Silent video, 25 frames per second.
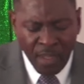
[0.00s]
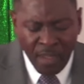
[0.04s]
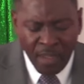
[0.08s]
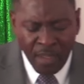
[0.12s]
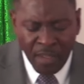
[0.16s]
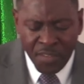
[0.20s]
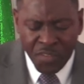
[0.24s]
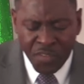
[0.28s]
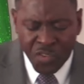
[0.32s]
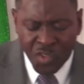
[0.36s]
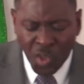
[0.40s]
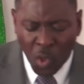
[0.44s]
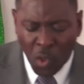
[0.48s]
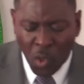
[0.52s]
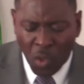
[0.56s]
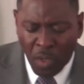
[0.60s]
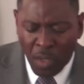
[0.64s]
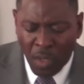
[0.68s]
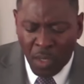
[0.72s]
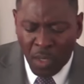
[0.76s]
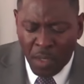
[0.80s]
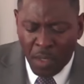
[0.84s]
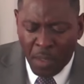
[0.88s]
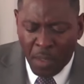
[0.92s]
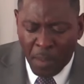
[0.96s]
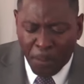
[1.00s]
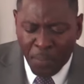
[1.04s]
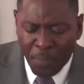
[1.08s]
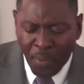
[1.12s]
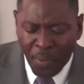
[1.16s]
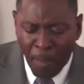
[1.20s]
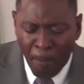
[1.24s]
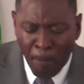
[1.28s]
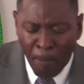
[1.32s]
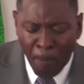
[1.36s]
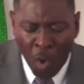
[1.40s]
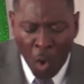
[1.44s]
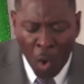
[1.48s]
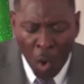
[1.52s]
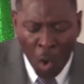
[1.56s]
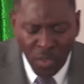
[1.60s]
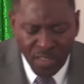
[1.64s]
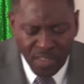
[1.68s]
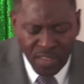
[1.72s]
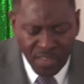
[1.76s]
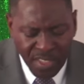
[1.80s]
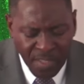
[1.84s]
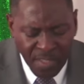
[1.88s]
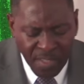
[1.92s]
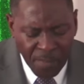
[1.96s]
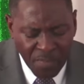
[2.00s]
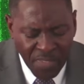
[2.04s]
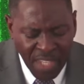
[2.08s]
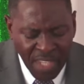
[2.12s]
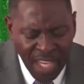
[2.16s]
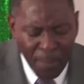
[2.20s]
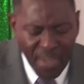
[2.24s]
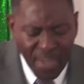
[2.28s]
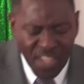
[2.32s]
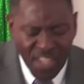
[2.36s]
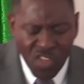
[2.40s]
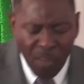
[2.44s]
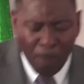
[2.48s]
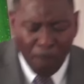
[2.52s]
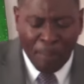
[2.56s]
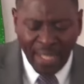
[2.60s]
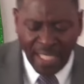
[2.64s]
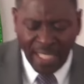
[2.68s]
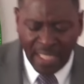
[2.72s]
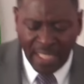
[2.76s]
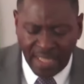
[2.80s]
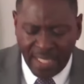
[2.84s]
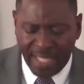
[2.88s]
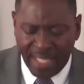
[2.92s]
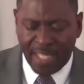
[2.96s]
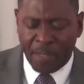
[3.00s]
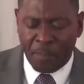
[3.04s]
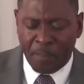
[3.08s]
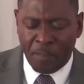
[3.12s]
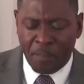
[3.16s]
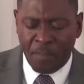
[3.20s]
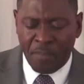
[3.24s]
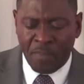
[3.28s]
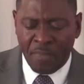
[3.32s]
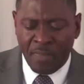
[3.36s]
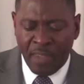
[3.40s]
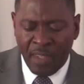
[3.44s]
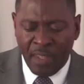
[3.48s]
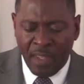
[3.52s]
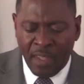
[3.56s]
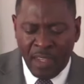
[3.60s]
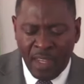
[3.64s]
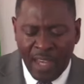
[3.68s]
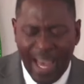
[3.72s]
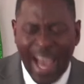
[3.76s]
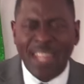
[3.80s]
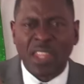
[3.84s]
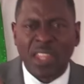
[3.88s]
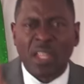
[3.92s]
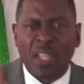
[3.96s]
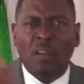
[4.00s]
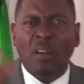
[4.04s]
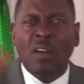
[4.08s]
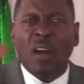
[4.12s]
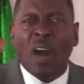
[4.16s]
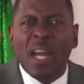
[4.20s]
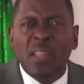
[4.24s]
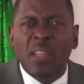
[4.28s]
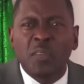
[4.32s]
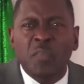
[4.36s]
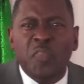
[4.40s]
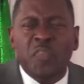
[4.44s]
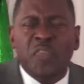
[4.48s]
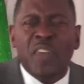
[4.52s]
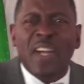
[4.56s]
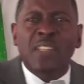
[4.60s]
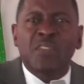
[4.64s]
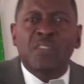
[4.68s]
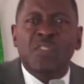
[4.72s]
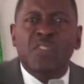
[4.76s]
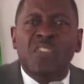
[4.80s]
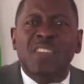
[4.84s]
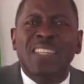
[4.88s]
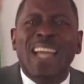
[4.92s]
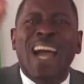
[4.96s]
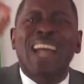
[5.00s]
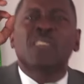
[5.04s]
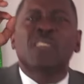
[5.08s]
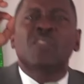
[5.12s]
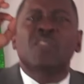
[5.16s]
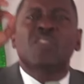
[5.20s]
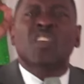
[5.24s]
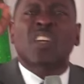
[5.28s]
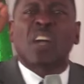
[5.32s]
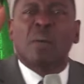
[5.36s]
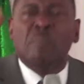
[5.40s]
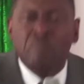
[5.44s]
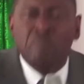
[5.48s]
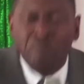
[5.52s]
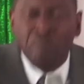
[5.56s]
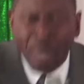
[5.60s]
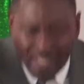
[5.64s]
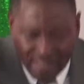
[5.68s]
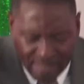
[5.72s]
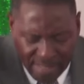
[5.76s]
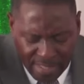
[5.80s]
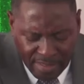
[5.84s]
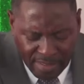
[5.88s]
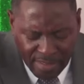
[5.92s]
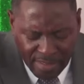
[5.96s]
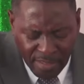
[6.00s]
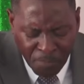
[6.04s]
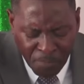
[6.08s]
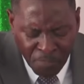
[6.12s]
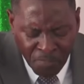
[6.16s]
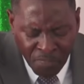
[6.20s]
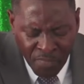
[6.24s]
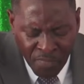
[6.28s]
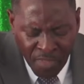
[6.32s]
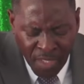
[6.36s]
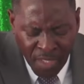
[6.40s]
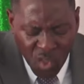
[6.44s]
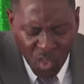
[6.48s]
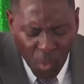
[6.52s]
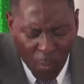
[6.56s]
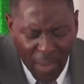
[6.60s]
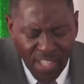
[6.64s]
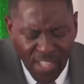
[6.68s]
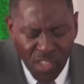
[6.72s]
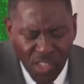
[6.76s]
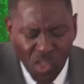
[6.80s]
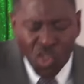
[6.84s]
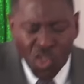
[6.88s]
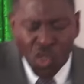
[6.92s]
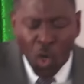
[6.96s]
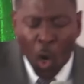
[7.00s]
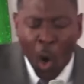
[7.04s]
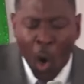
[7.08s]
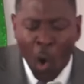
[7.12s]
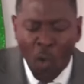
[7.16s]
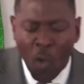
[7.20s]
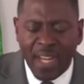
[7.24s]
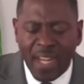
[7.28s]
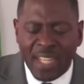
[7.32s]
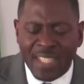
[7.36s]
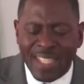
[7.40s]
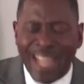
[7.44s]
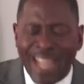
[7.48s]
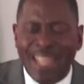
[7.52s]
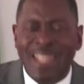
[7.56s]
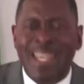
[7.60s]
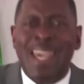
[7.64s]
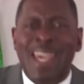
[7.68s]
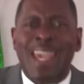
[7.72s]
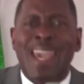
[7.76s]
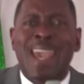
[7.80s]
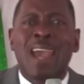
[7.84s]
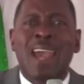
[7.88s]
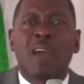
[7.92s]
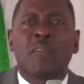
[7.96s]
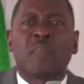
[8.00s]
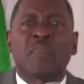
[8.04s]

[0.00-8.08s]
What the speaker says: to promote image building, and the conference stands committed to ensuring that every